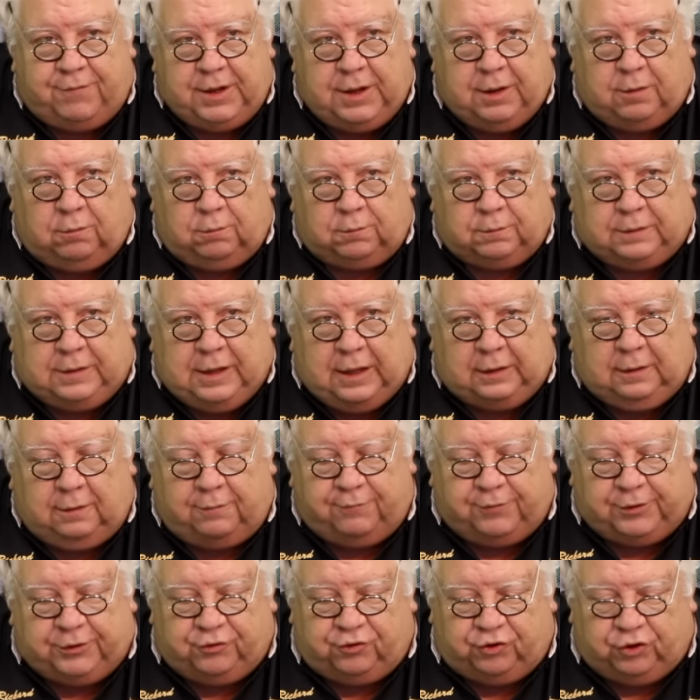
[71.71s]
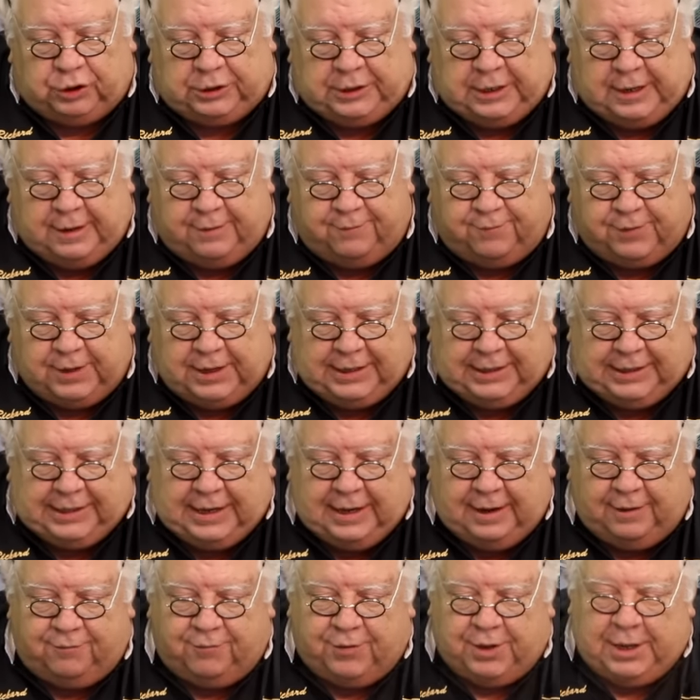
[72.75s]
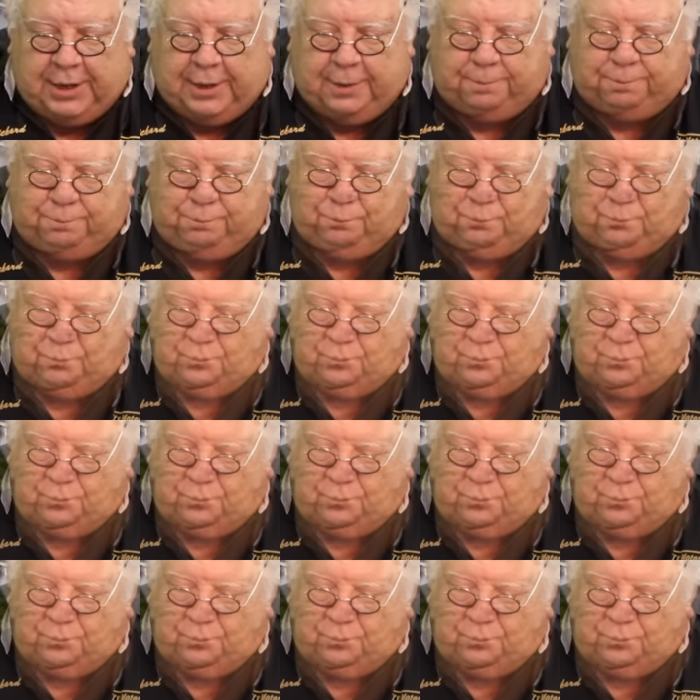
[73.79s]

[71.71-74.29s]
Vehicle Television, EVTV.